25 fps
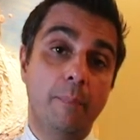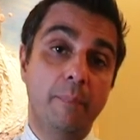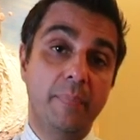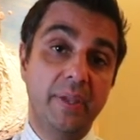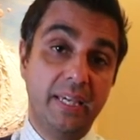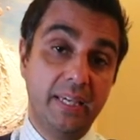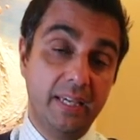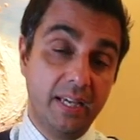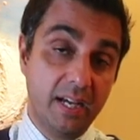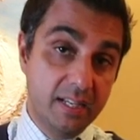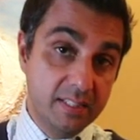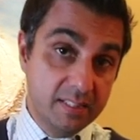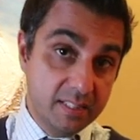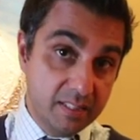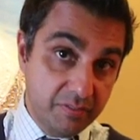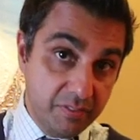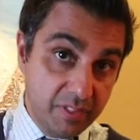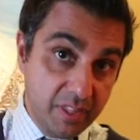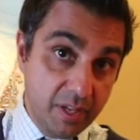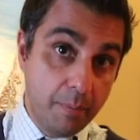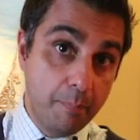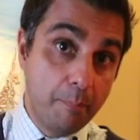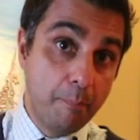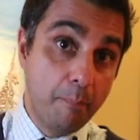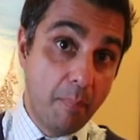because
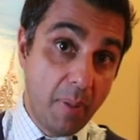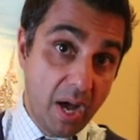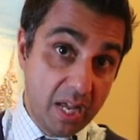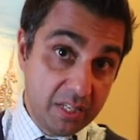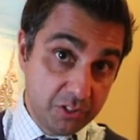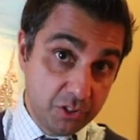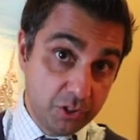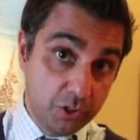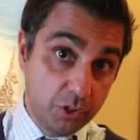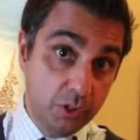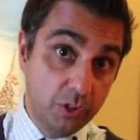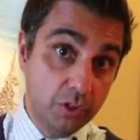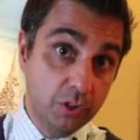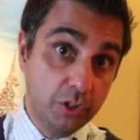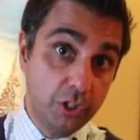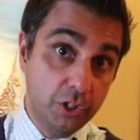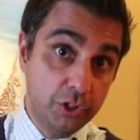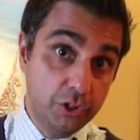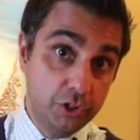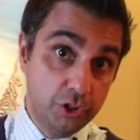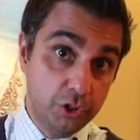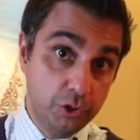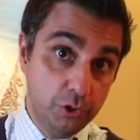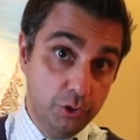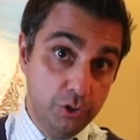of the muscle
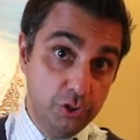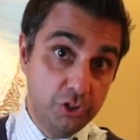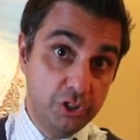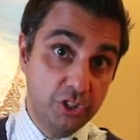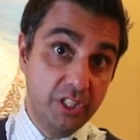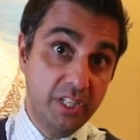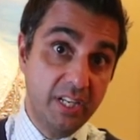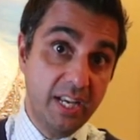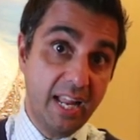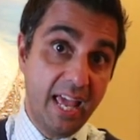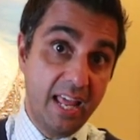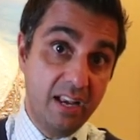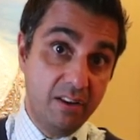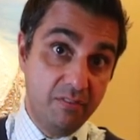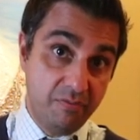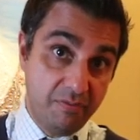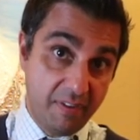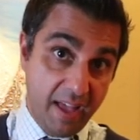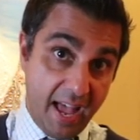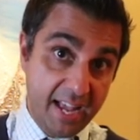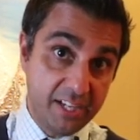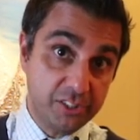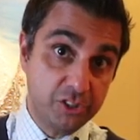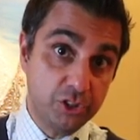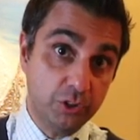contusion and
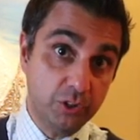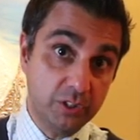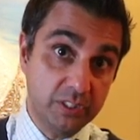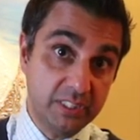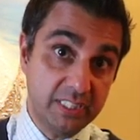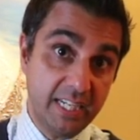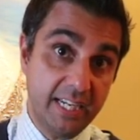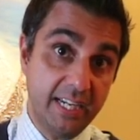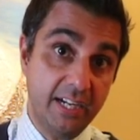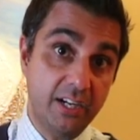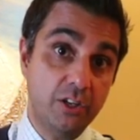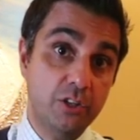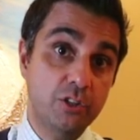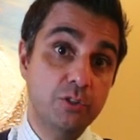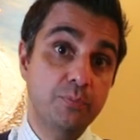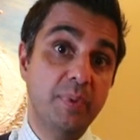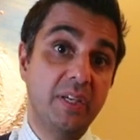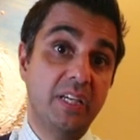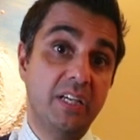fascial tears,